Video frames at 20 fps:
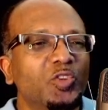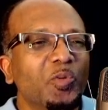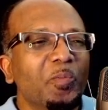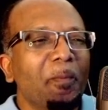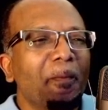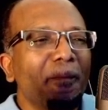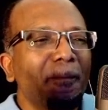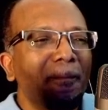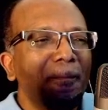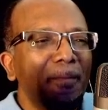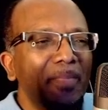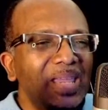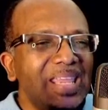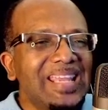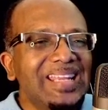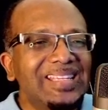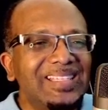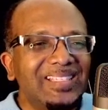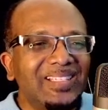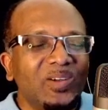to
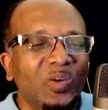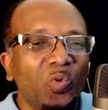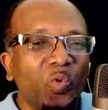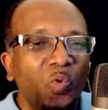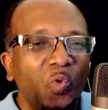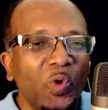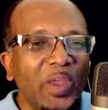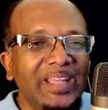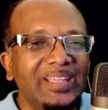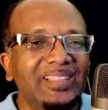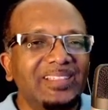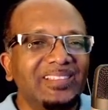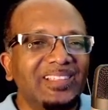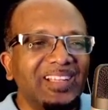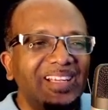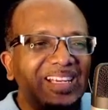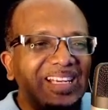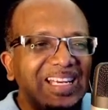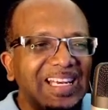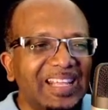meet with
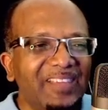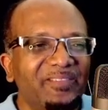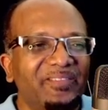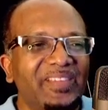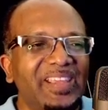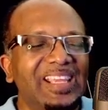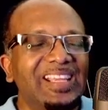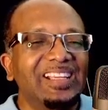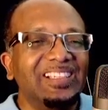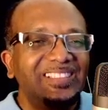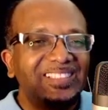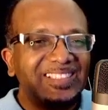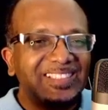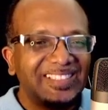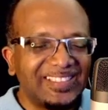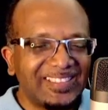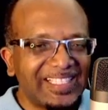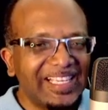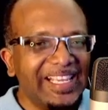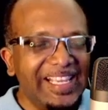the living
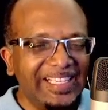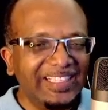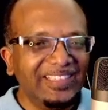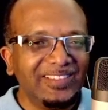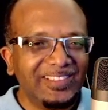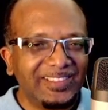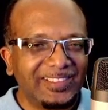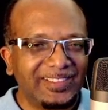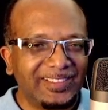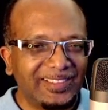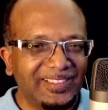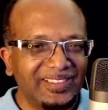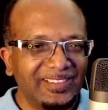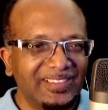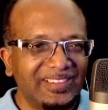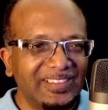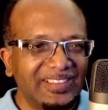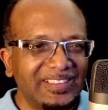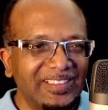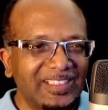saints,
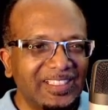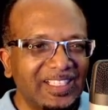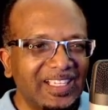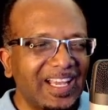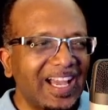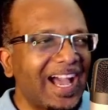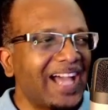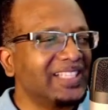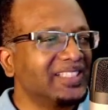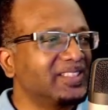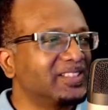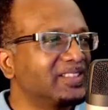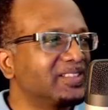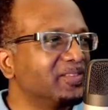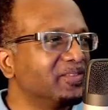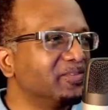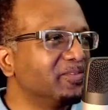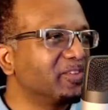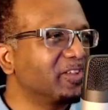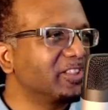
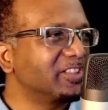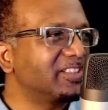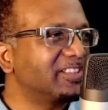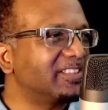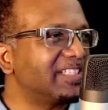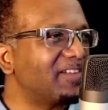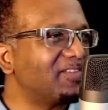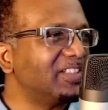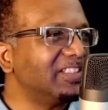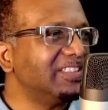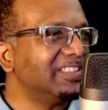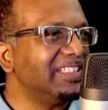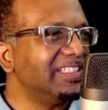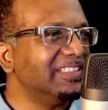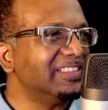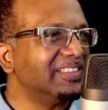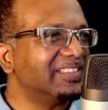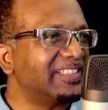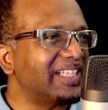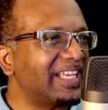as verse
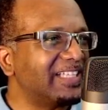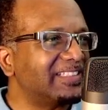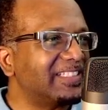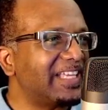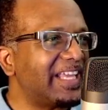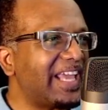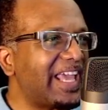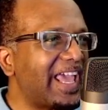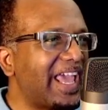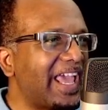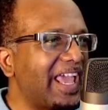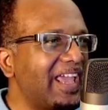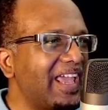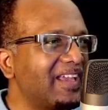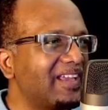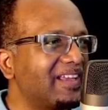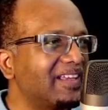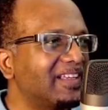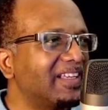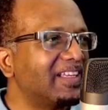seventeen says
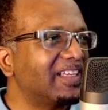here,